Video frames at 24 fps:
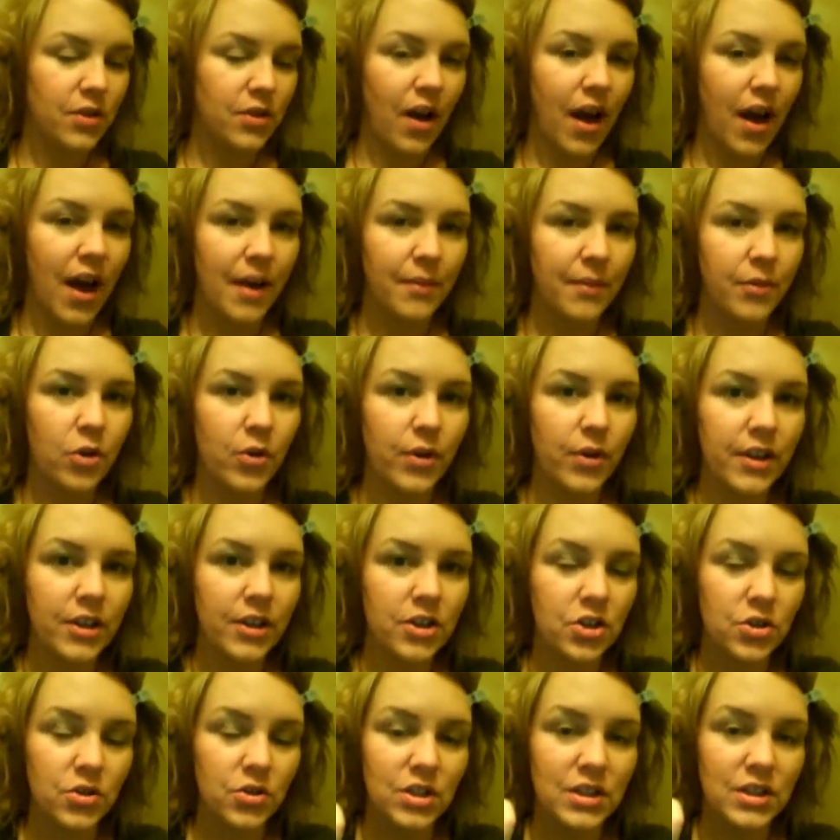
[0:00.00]
So I'm
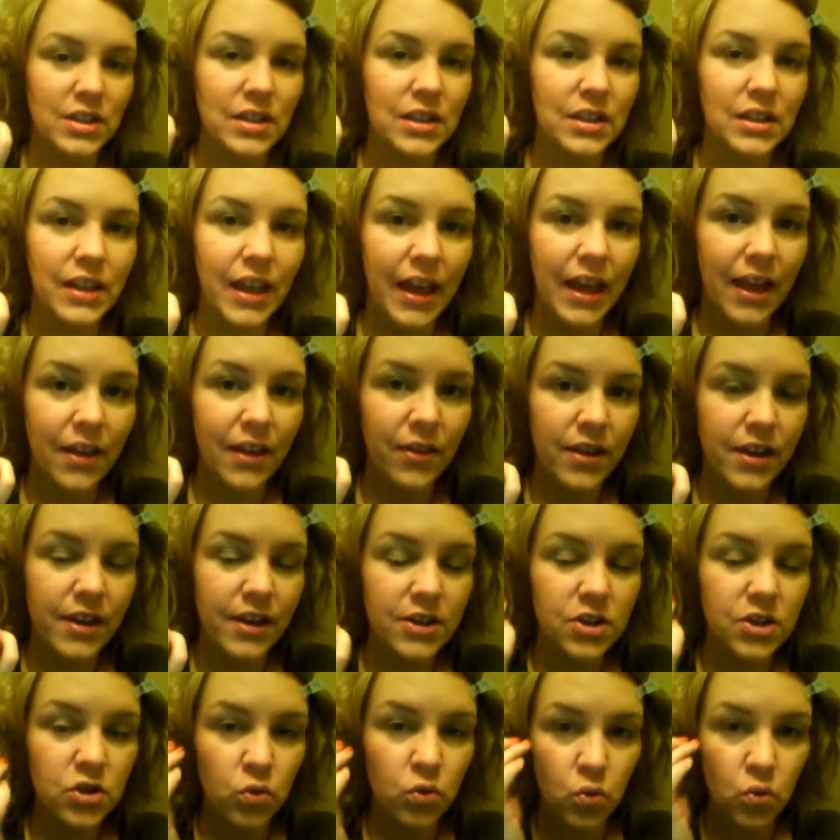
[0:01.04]
going to just lay
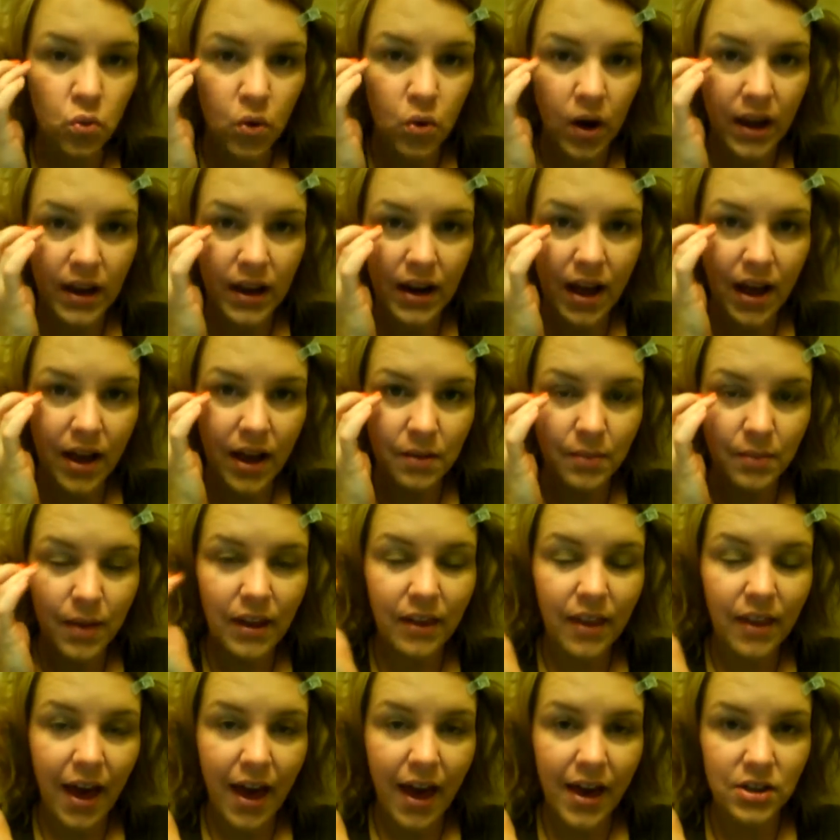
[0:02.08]
this right on
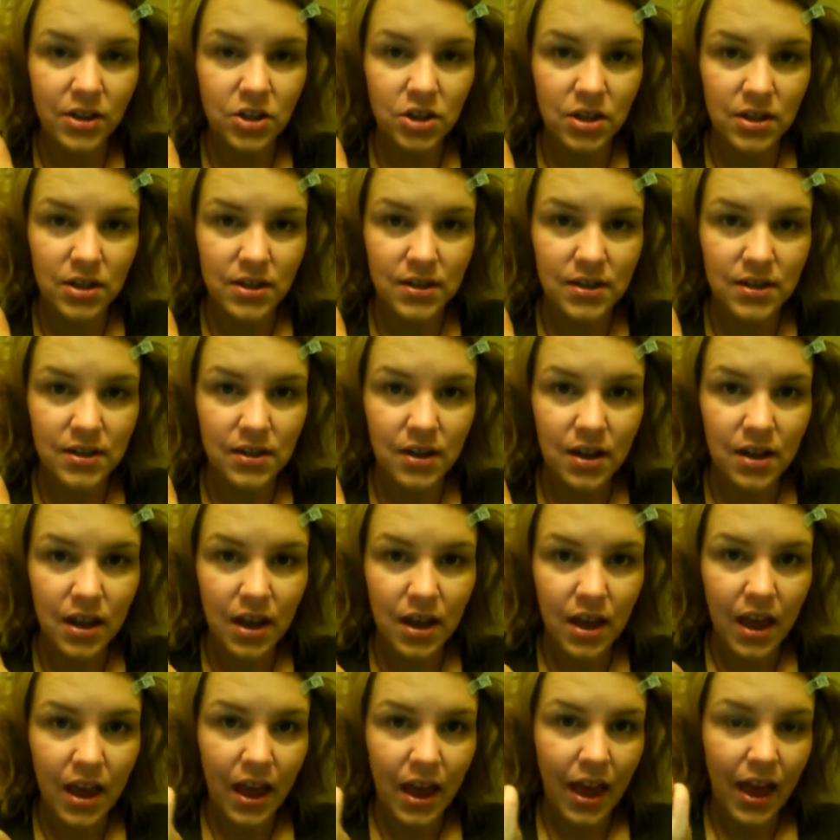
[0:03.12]
my lashes
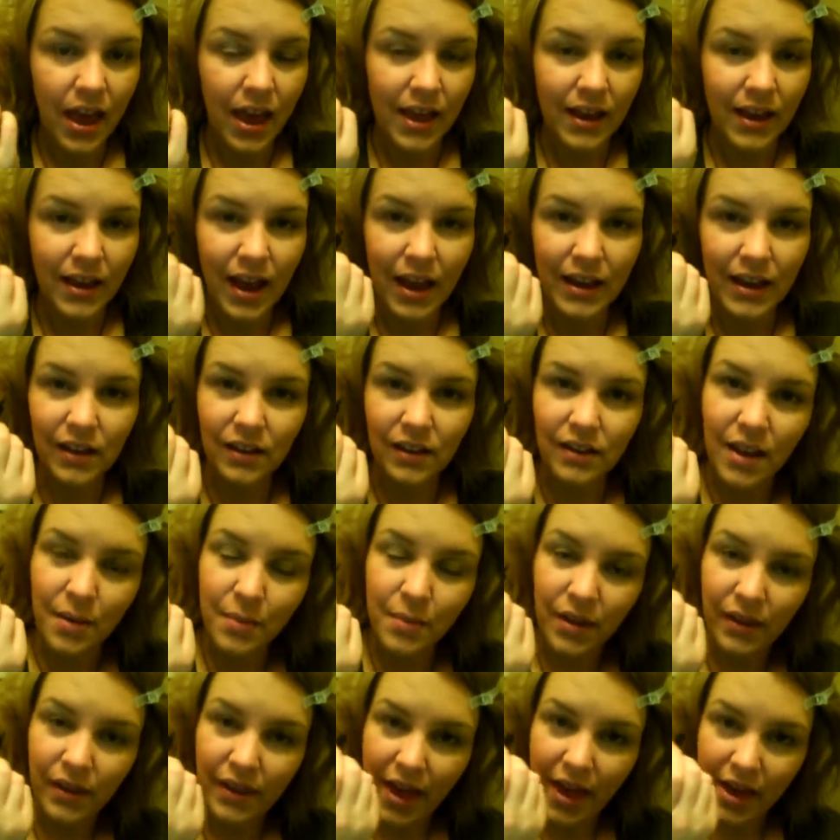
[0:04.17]
and kind of
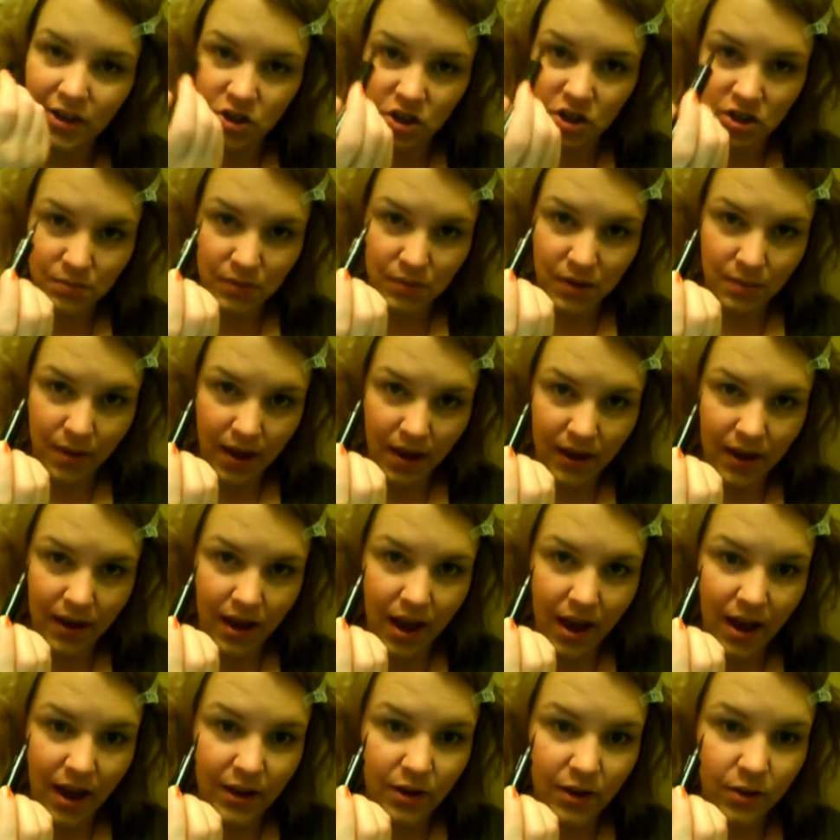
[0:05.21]
let my lashes be my
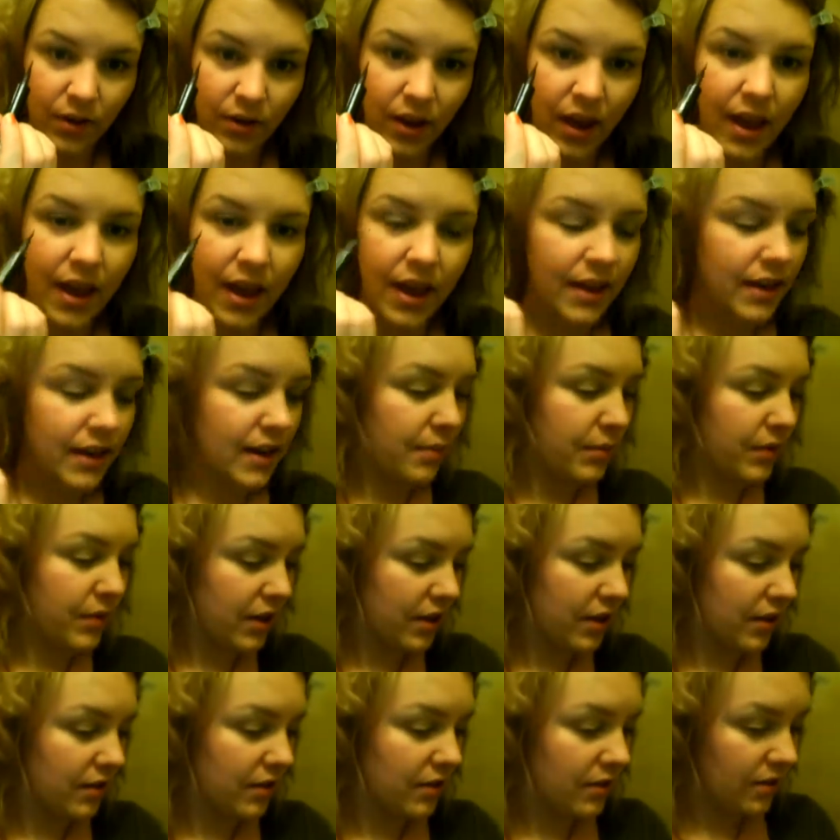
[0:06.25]
guide, okay? And I'm
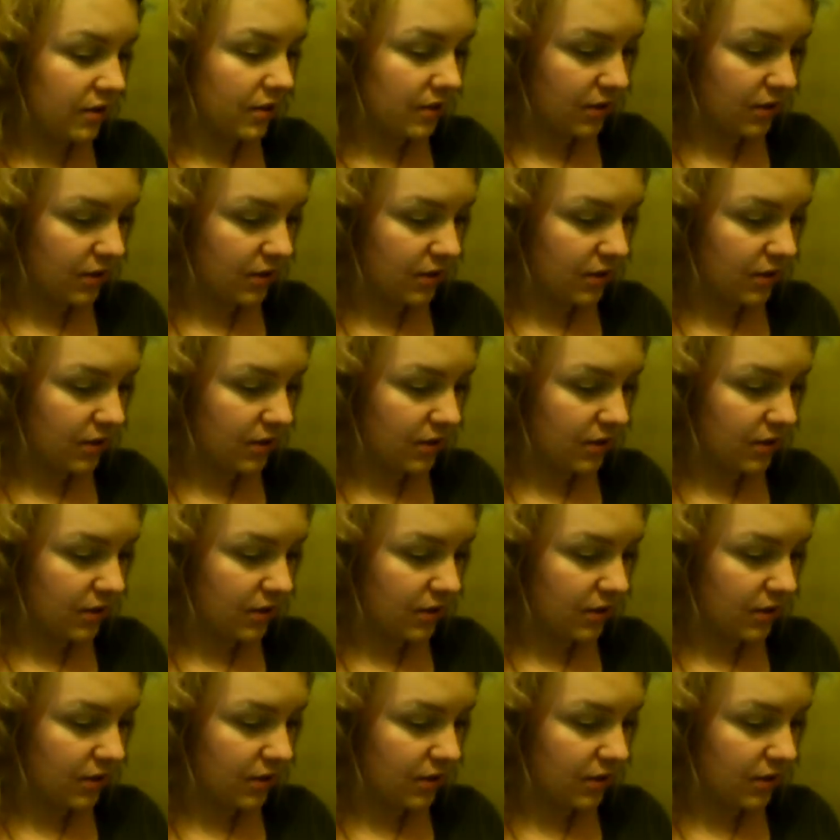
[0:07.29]
going to